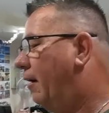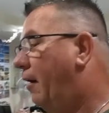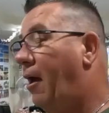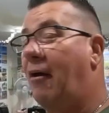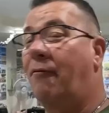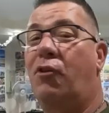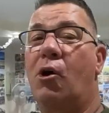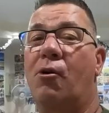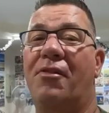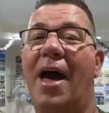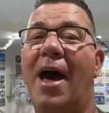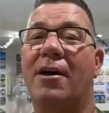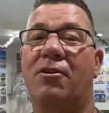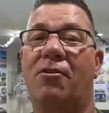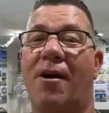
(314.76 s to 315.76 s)
if they're
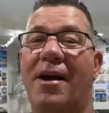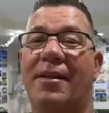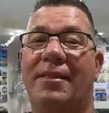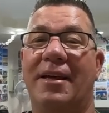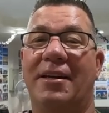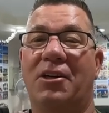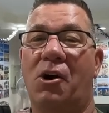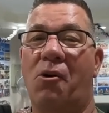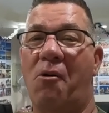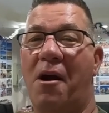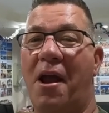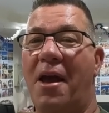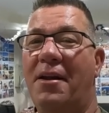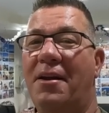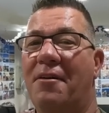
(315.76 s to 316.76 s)
that great, then
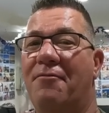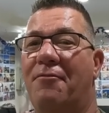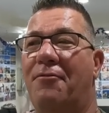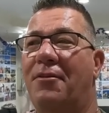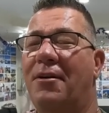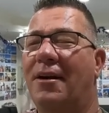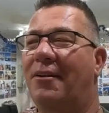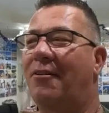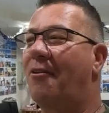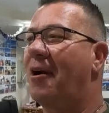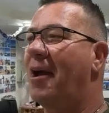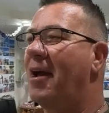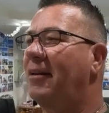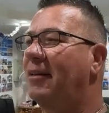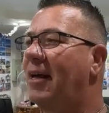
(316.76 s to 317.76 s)
create a
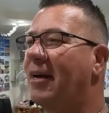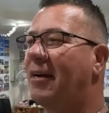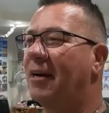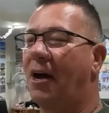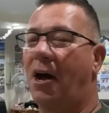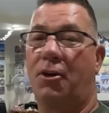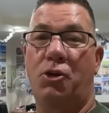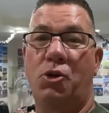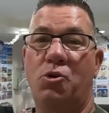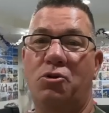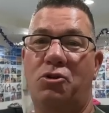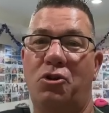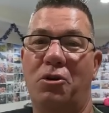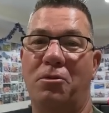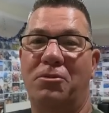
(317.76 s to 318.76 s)
create like a
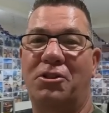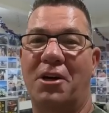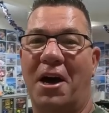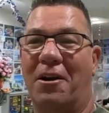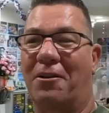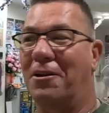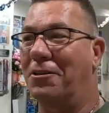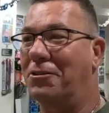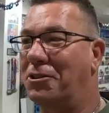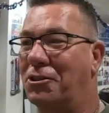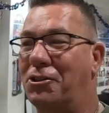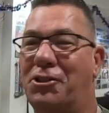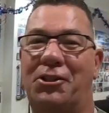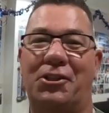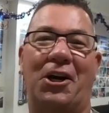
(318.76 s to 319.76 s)
YouTube channel and
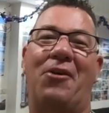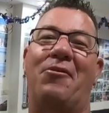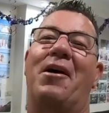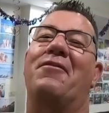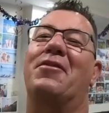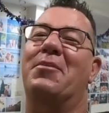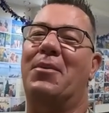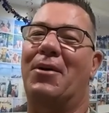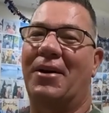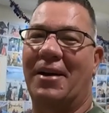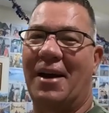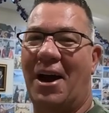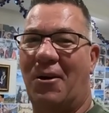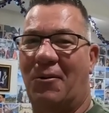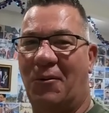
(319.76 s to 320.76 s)
just show
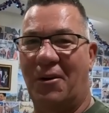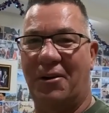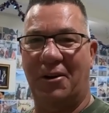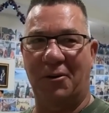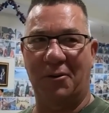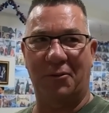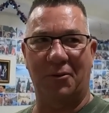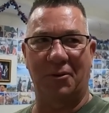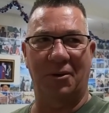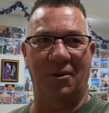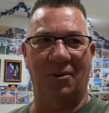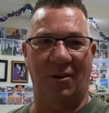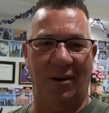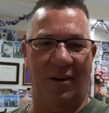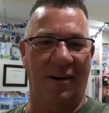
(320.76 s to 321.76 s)
everybody how wonderful
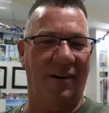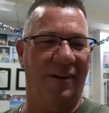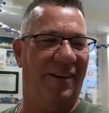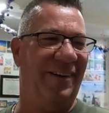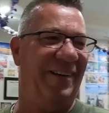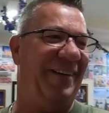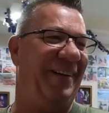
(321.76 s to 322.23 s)
you are.